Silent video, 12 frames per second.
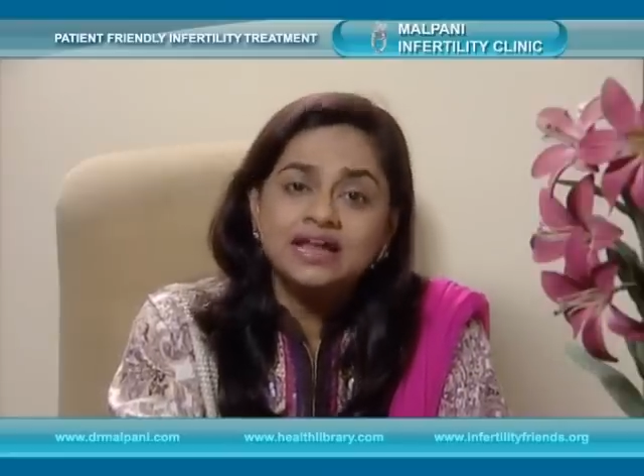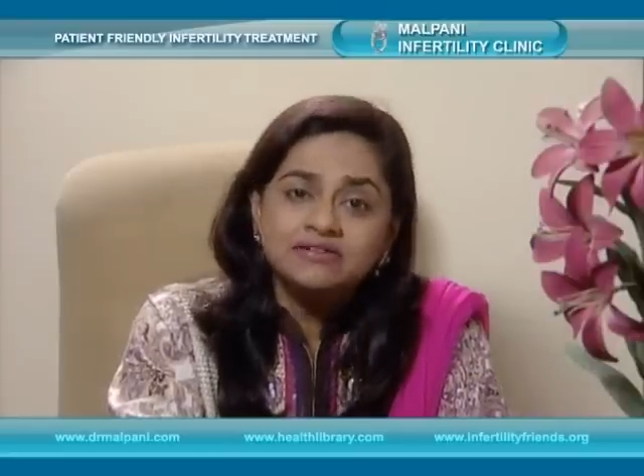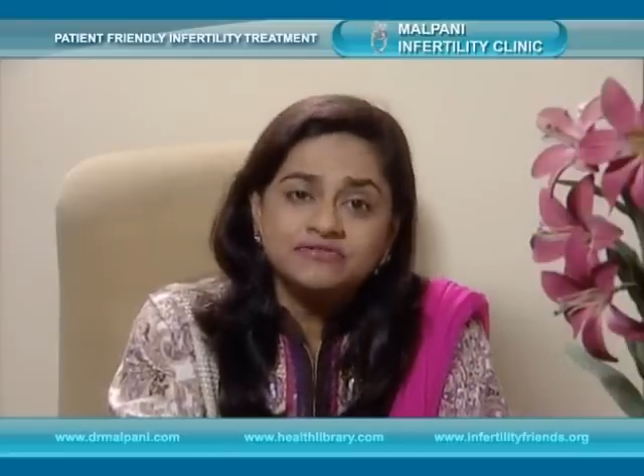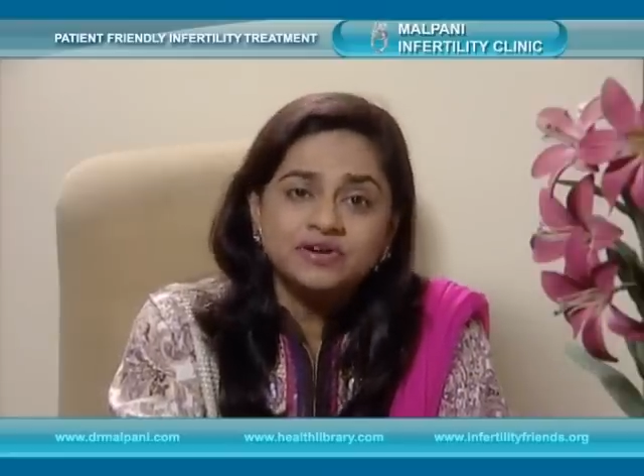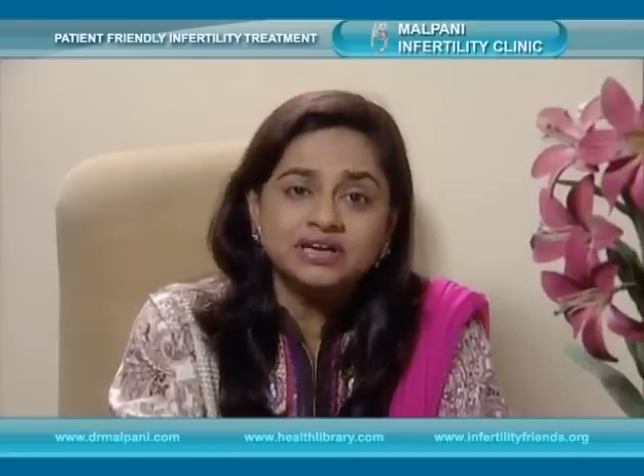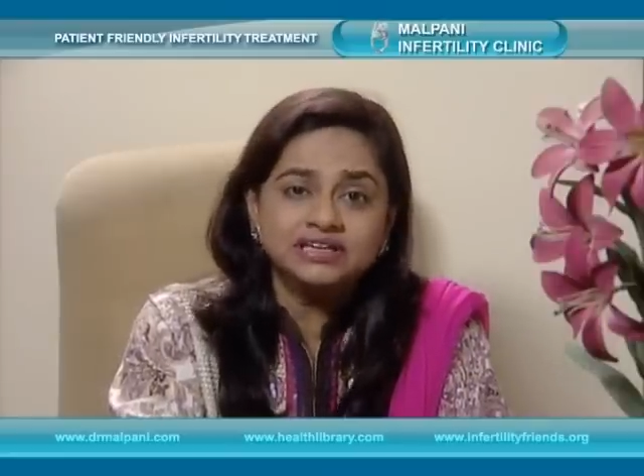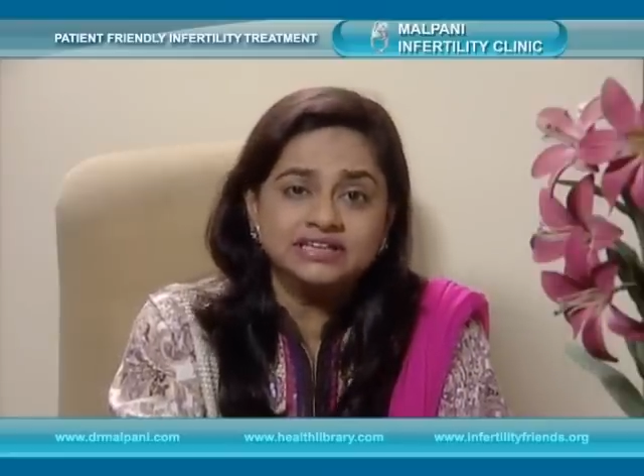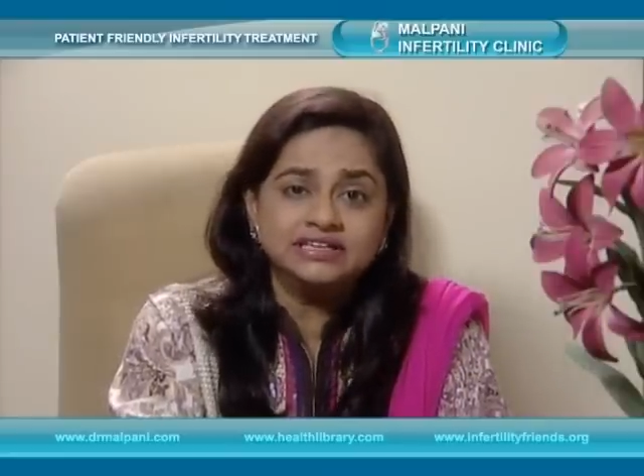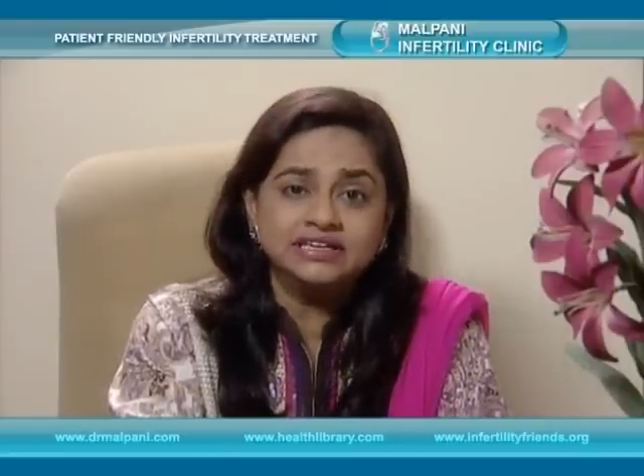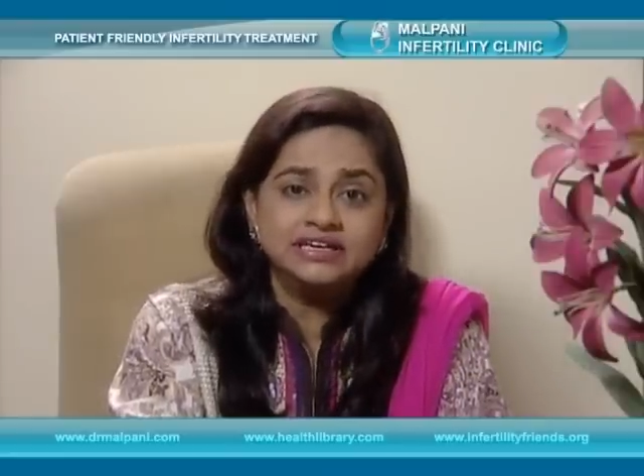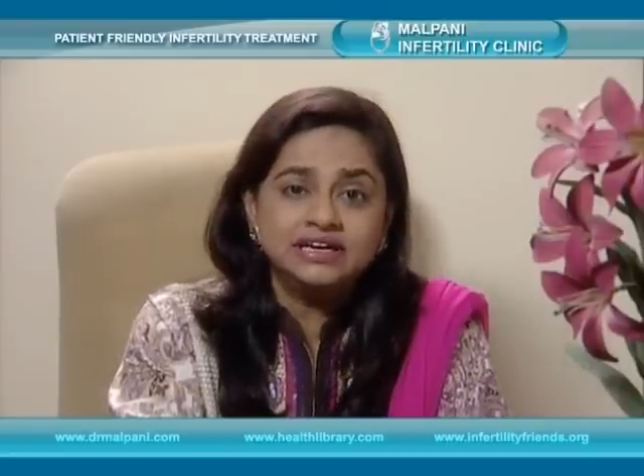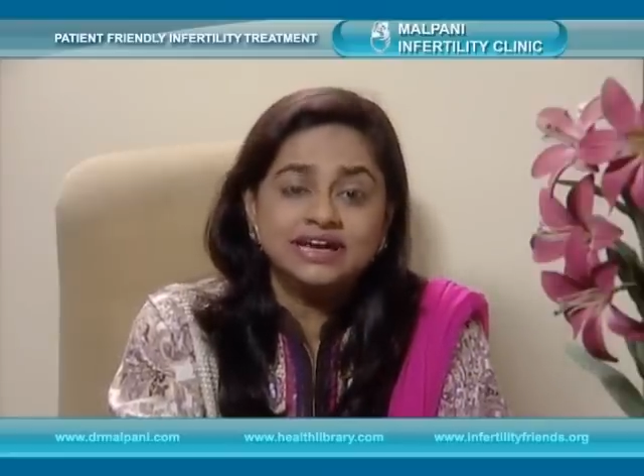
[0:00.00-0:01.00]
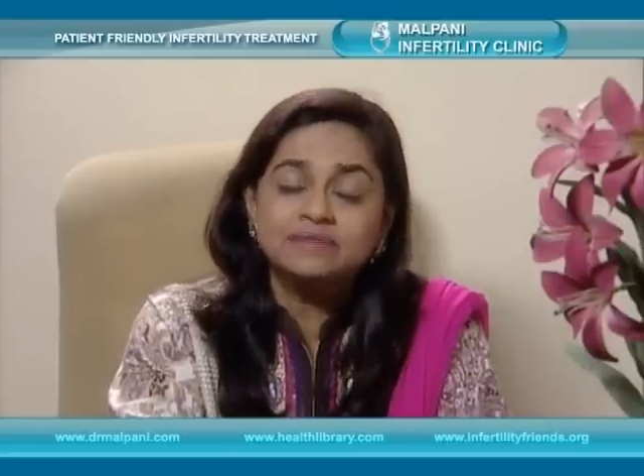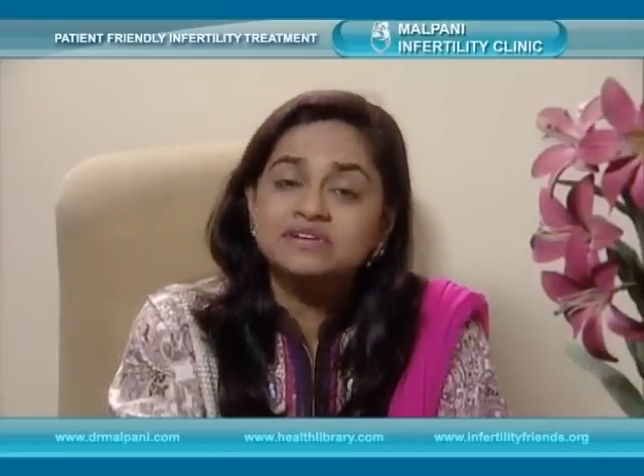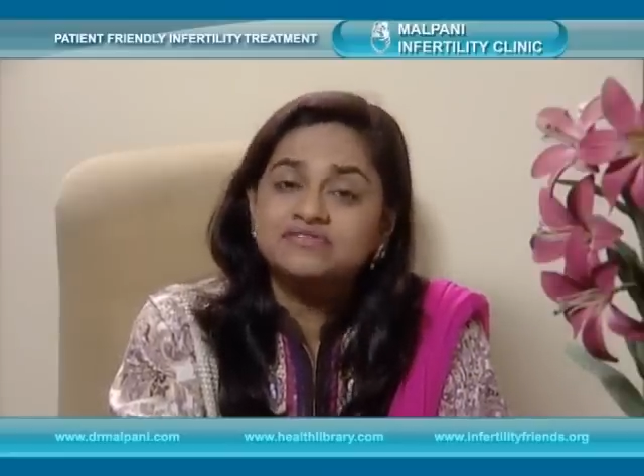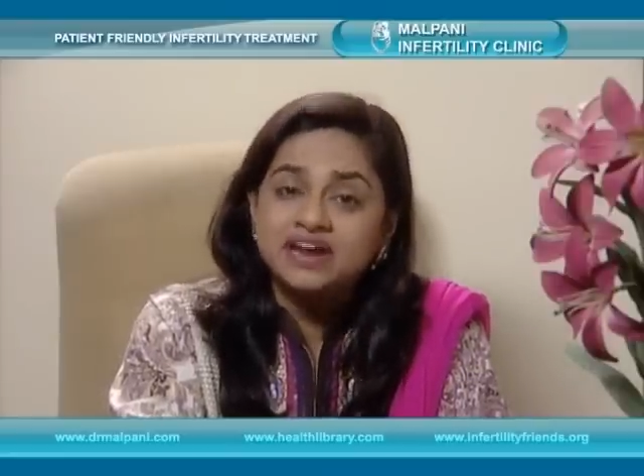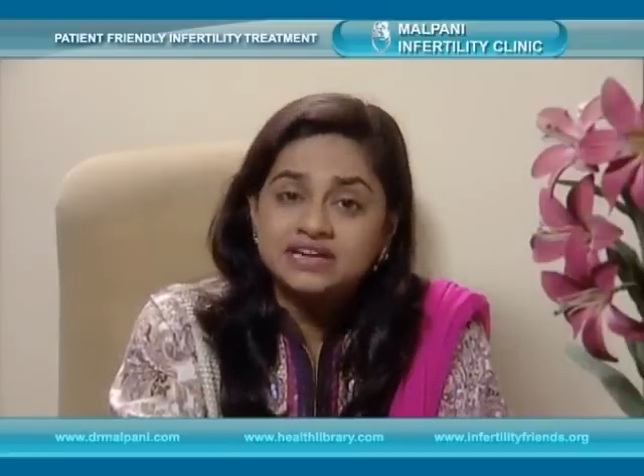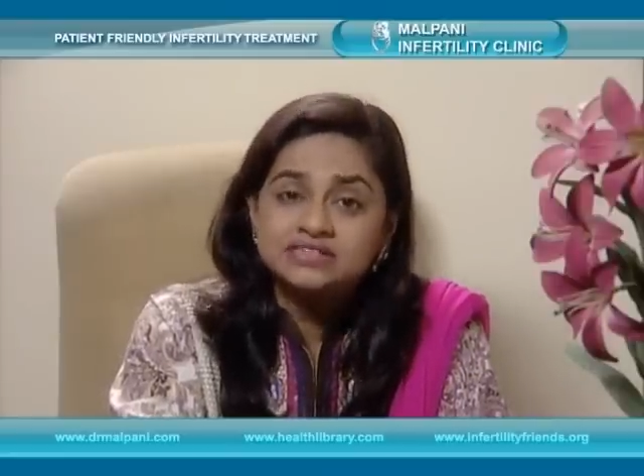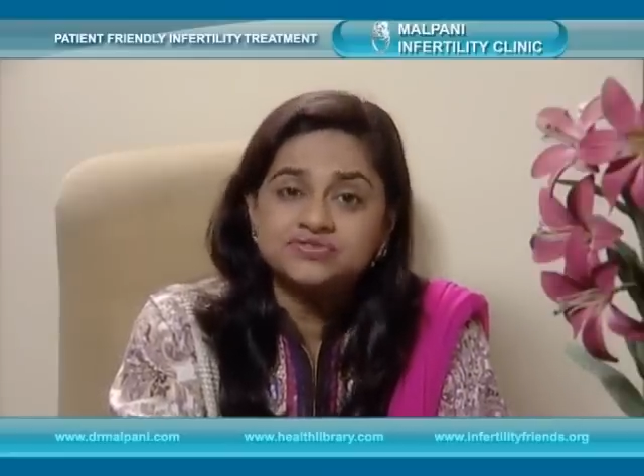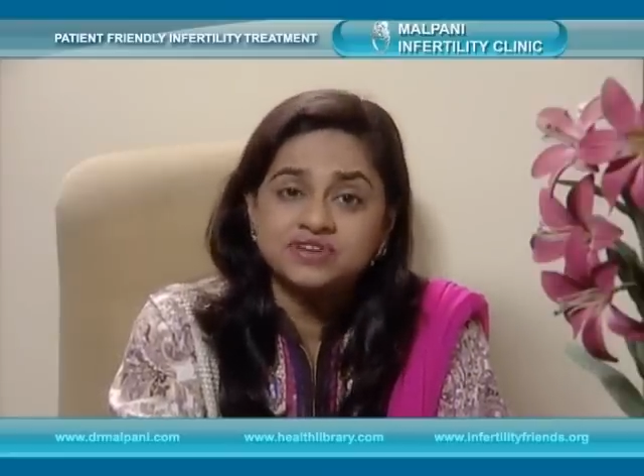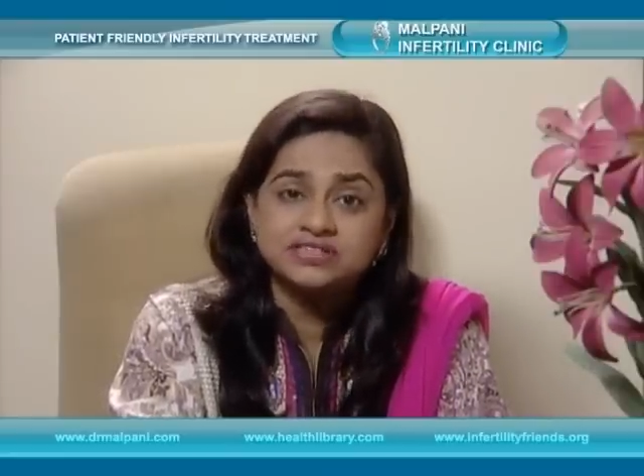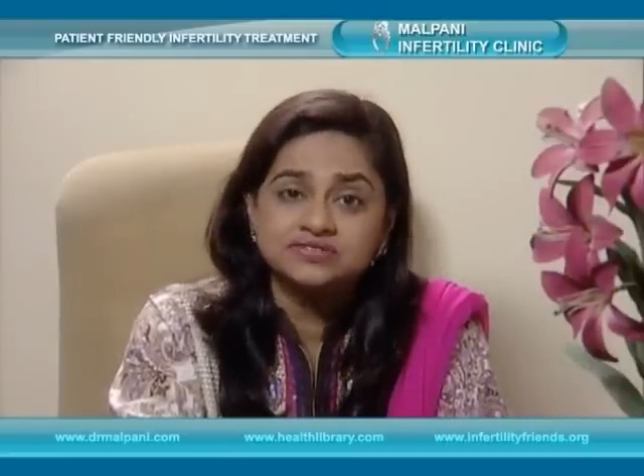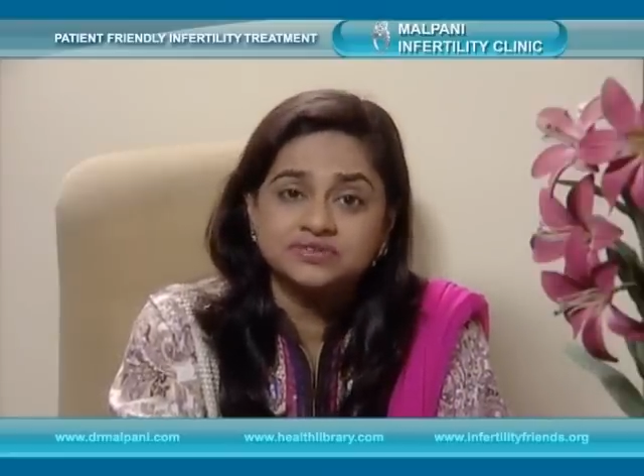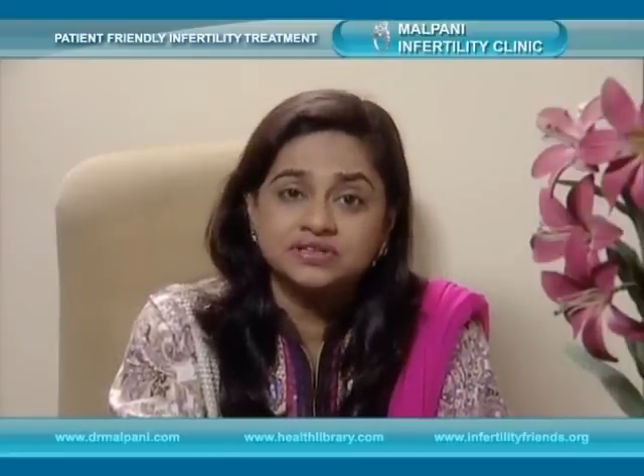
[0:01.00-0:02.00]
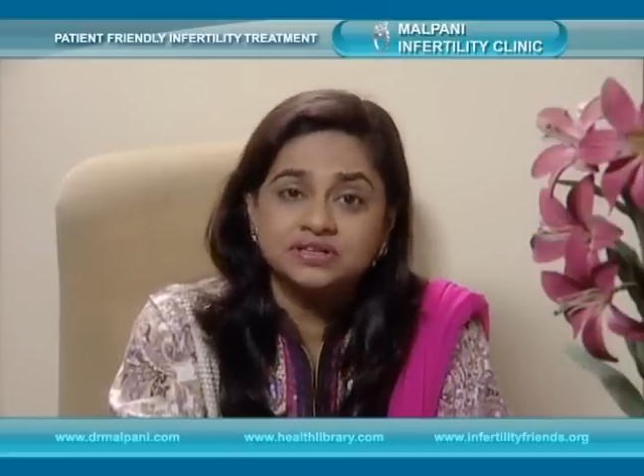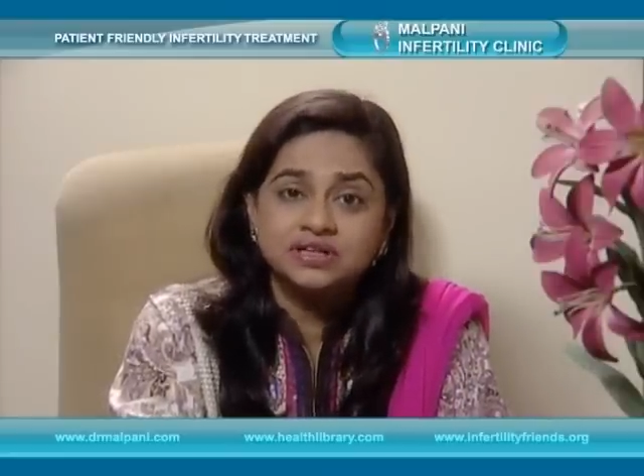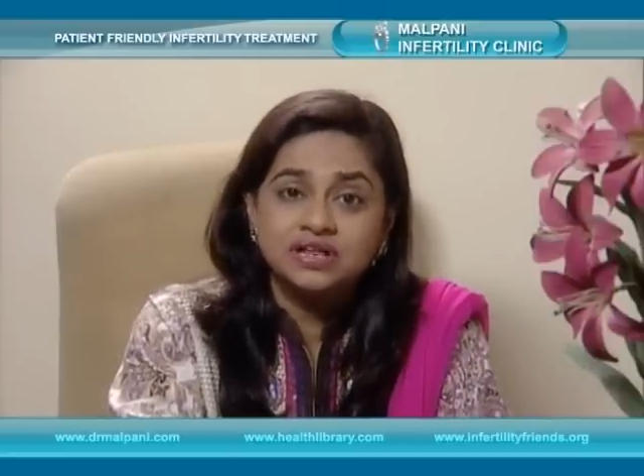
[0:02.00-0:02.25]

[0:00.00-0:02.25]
infertility can be very stressful.